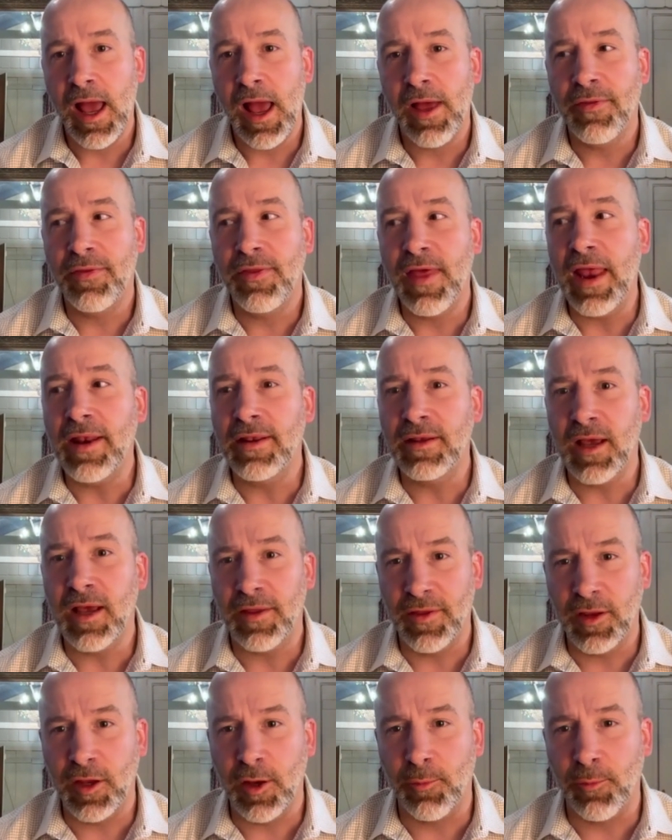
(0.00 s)
then I
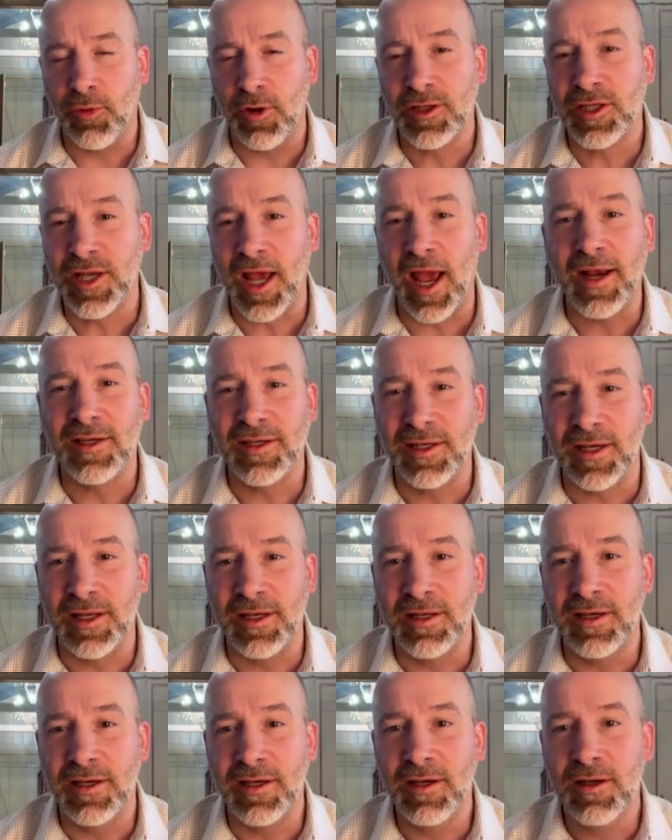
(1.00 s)
think you're
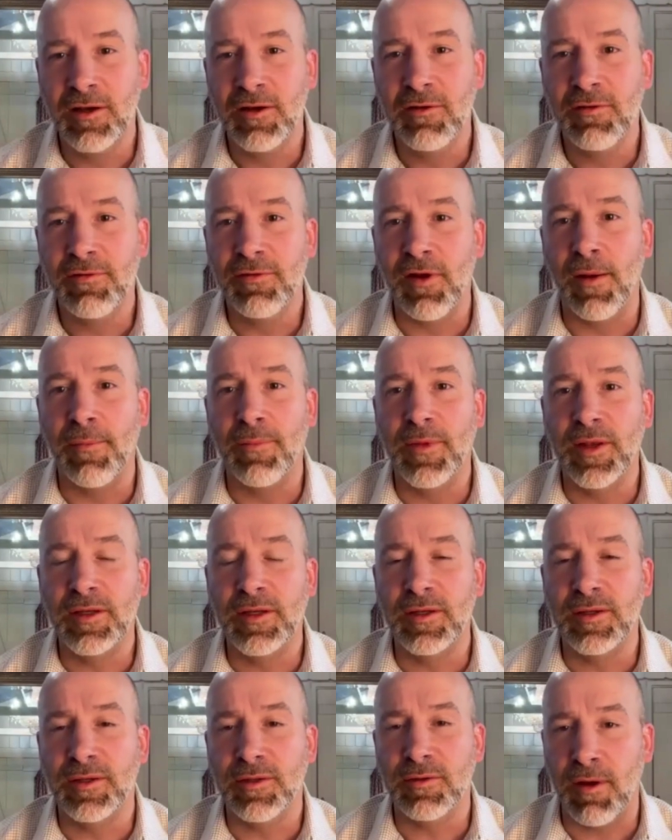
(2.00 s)
protected from the
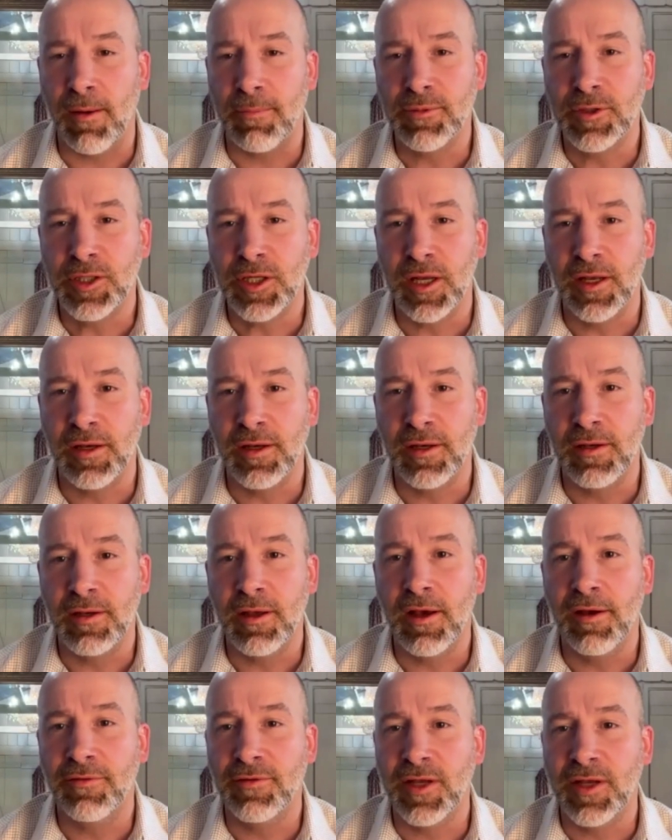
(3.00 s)
disruption
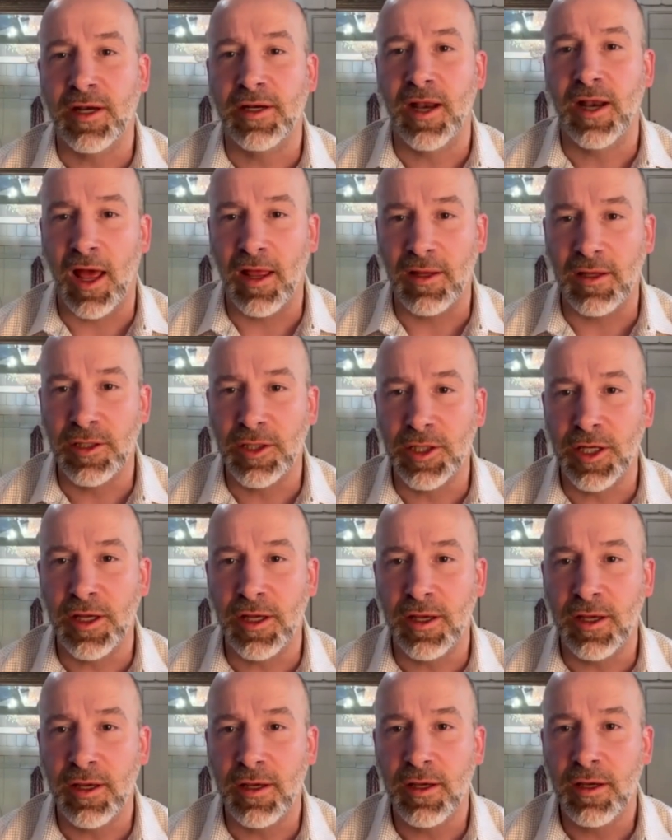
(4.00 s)
of technology.
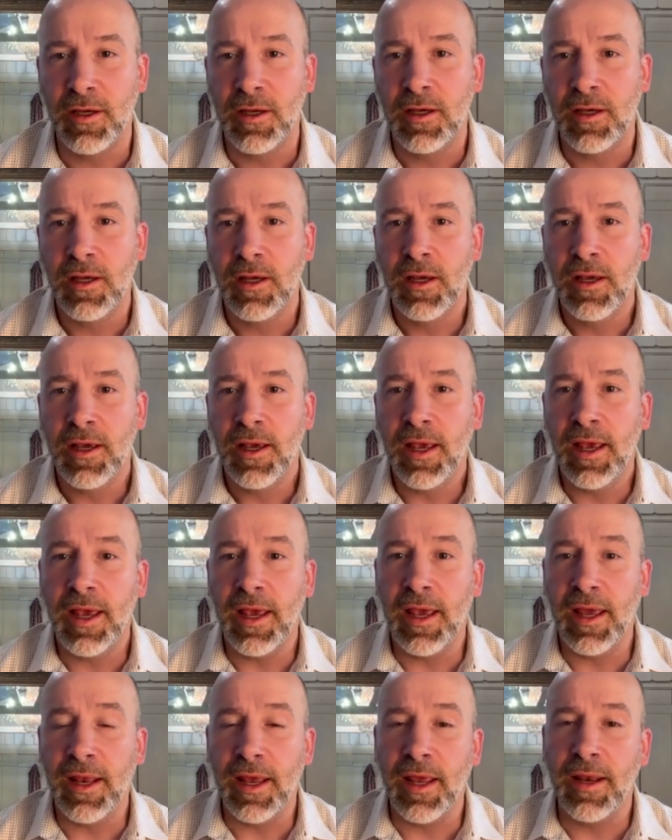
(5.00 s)

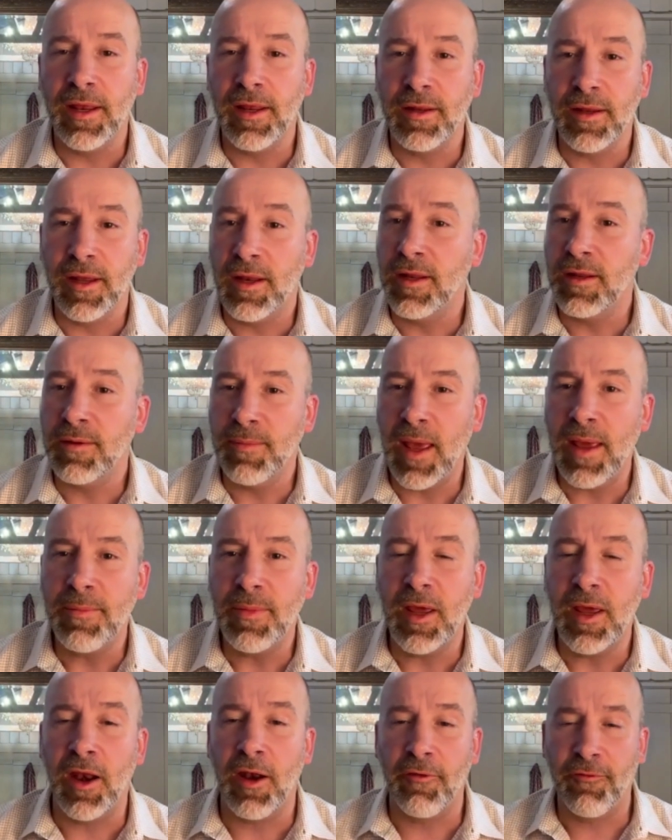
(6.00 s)
It is
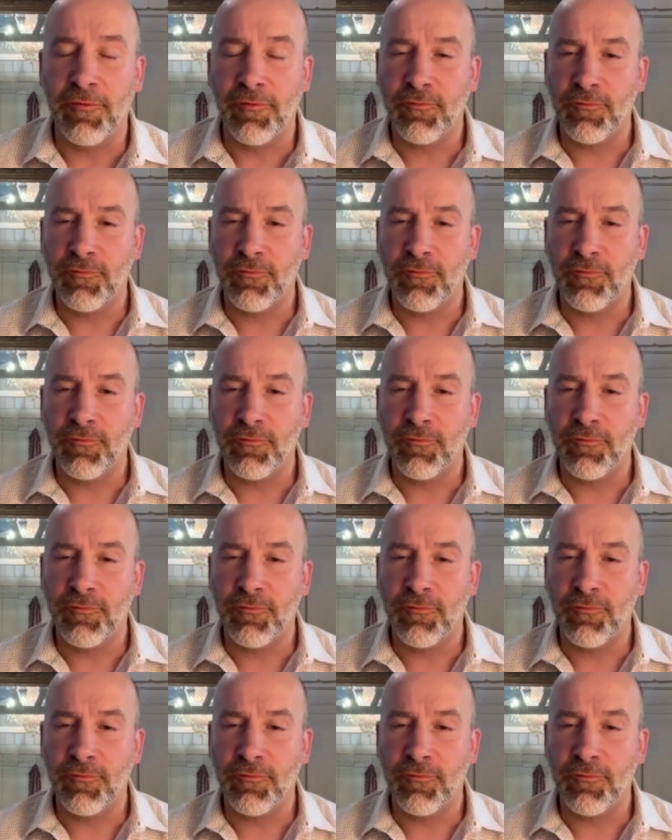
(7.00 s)
maybe a